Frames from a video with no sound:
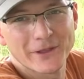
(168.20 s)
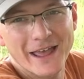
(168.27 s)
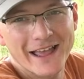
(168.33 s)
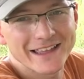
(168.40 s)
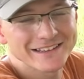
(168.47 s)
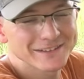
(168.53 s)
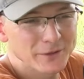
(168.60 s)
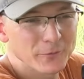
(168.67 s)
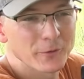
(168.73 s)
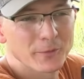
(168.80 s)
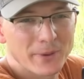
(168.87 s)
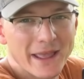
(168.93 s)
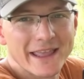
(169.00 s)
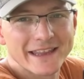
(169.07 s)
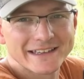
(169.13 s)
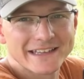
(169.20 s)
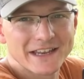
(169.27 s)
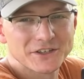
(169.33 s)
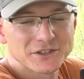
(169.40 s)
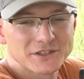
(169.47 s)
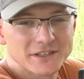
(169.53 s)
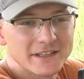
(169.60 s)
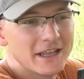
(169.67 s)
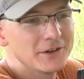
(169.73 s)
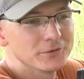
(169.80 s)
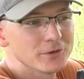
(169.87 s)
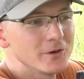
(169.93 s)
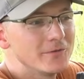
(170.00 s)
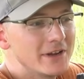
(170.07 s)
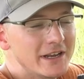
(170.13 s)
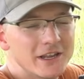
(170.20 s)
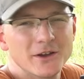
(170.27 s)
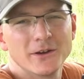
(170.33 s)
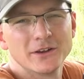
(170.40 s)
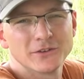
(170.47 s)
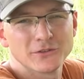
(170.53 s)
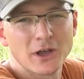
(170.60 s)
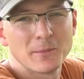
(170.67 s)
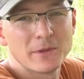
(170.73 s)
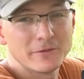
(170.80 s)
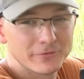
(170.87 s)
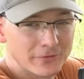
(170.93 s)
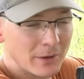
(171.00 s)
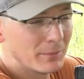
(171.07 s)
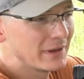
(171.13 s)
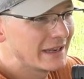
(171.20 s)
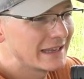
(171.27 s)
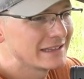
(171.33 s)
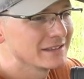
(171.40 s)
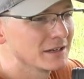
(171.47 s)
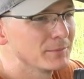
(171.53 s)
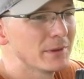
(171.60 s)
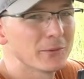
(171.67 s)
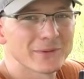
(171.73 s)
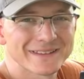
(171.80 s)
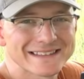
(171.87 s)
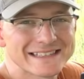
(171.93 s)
guys were paying attention to the intro video and saw me fumbling a little bit with